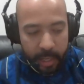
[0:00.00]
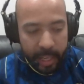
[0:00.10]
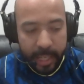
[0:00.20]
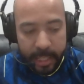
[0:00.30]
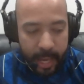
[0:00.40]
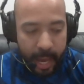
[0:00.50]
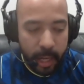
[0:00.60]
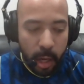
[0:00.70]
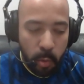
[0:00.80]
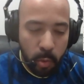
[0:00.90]
Isak
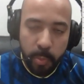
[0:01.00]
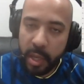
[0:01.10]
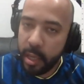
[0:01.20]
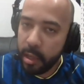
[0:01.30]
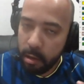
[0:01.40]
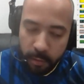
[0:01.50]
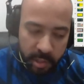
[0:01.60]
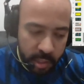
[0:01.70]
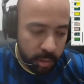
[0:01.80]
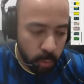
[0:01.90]
will be
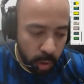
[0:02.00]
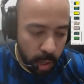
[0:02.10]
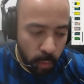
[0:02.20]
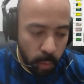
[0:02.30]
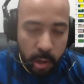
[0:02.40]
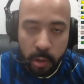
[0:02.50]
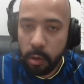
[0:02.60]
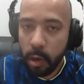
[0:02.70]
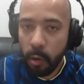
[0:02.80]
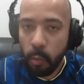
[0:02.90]
obviously one
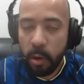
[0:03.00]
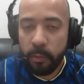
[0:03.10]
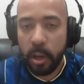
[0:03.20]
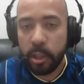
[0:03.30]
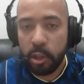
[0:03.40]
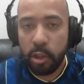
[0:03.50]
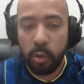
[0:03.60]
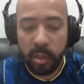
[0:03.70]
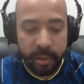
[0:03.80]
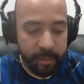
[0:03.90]
versus 2
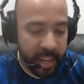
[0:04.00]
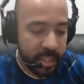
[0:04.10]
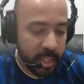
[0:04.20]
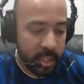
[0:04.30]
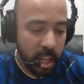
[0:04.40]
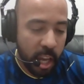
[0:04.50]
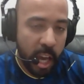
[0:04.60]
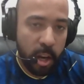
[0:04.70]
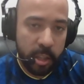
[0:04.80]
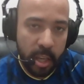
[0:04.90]
in defenses,
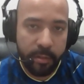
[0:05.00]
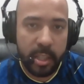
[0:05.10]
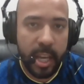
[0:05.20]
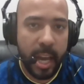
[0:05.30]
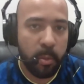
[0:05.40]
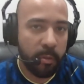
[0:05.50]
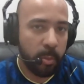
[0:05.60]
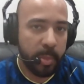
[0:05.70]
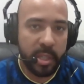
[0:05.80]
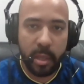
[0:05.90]
and on the other side, whether
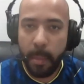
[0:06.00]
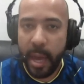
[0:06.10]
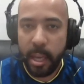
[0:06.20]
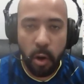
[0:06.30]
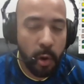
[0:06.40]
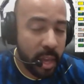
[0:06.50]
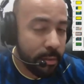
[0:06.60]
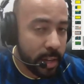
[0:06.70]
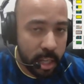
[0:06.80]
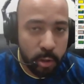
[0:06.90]
it be Semedo or
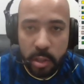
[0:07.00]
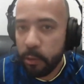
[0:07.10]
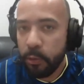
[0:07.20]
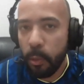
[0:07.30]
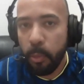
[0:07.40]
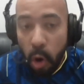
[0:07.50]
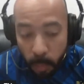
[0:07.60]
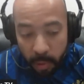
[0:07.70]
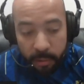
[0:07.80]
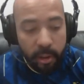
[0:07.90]
even Nielsen for
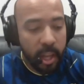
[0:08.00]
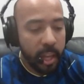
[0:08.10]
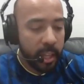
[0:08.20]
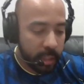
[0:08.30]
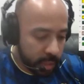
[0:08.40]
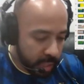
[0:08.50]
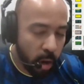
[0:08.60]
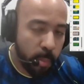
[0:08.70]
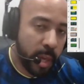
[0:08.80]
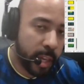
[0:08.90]
Bournemouth,
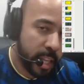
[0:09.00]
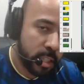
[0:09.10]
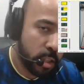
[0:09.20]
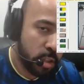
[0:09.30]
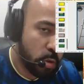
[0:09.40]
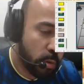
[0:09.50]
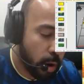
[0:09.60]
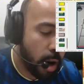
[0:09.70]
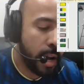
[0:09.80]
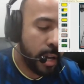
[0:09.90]
they'll be against the 2 of our